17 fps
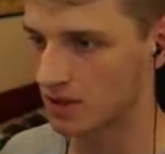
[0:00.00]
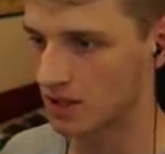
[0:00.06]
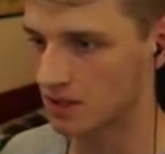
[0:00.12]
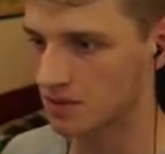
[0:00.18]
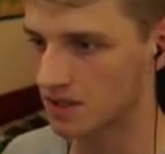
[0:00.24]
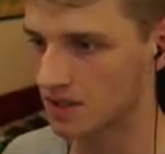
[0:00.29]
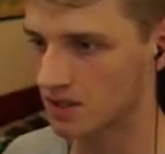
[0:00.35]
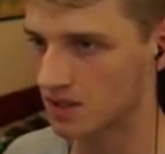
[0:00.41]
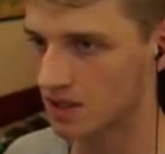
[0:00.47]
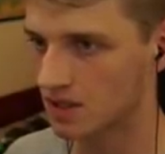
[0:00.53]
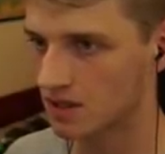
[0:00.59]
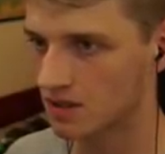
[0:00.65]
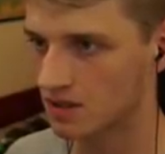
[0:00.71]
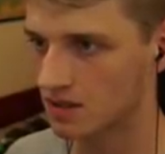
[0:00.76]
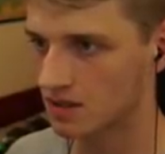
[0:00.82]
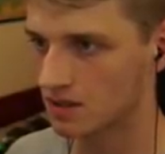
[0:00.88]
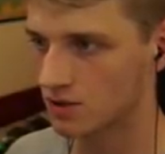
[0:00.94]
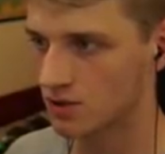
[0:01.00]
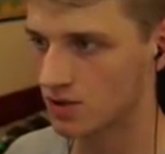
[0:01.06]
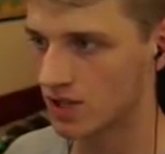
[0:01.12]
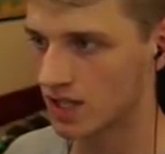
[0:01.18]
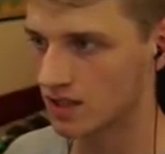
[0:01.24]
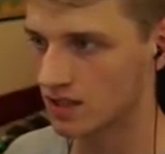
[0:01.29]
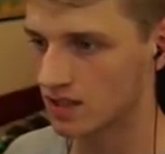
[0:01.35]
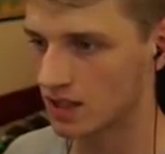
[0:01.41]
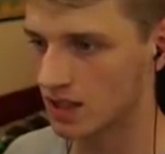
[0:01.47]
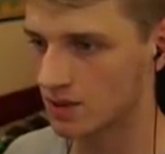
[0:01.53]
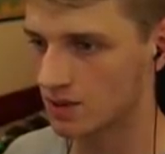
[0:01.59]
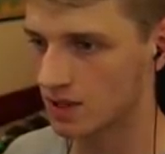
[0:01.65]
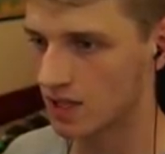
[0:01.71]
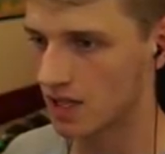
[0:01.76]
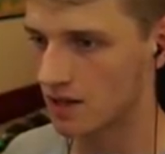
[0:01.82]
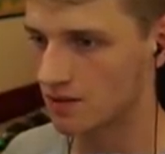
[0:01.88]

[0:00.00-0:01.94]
block me, okay? You tried it. I'm not